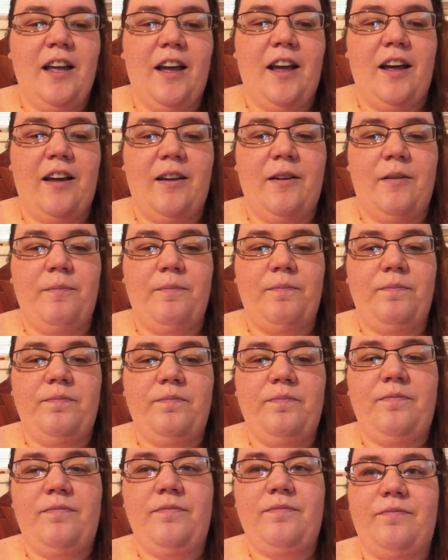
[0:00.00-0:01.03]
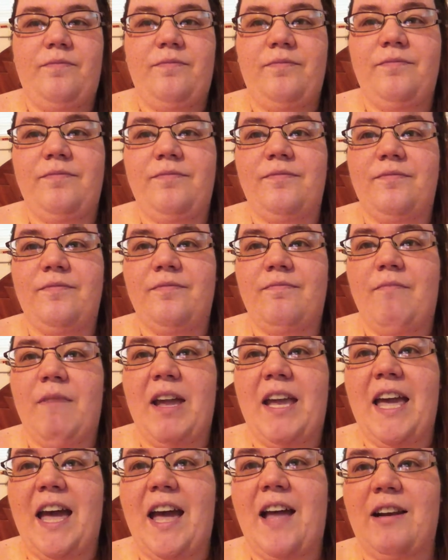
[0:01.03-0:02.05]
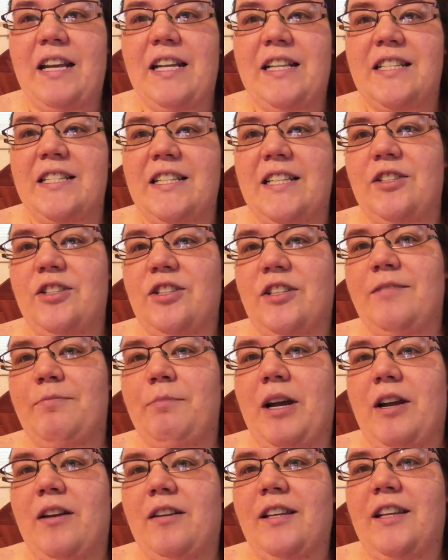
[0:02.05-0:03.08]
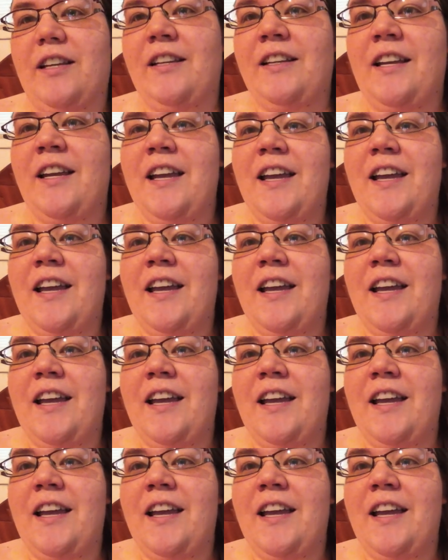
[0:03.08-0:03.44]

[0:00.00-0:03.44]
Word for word: Um, my cat needs attention apparently.